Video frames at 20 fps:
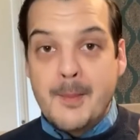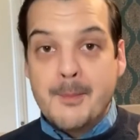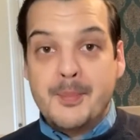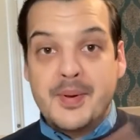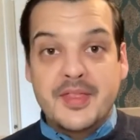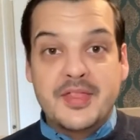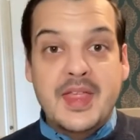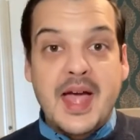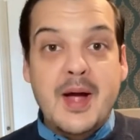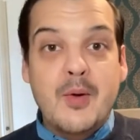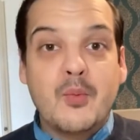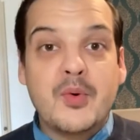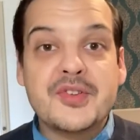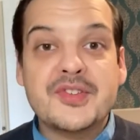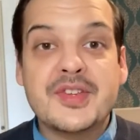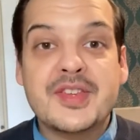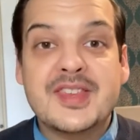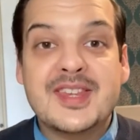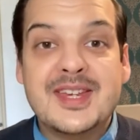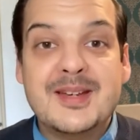but that
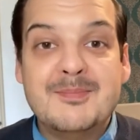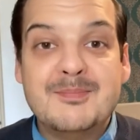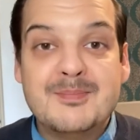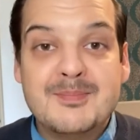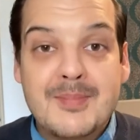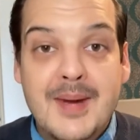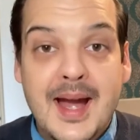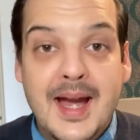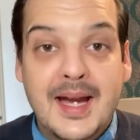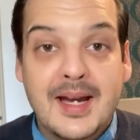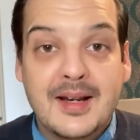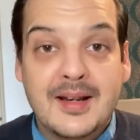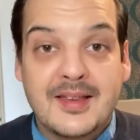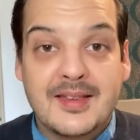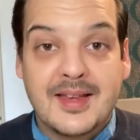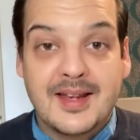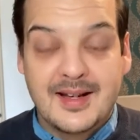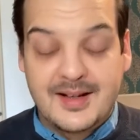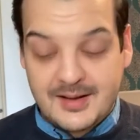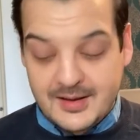wasn't the main
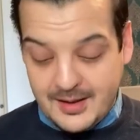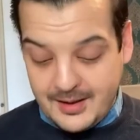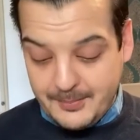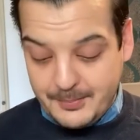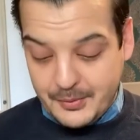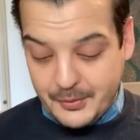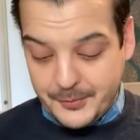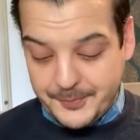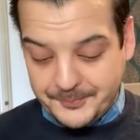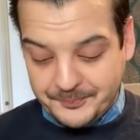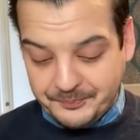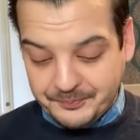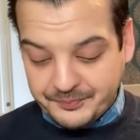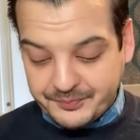thing that I bought.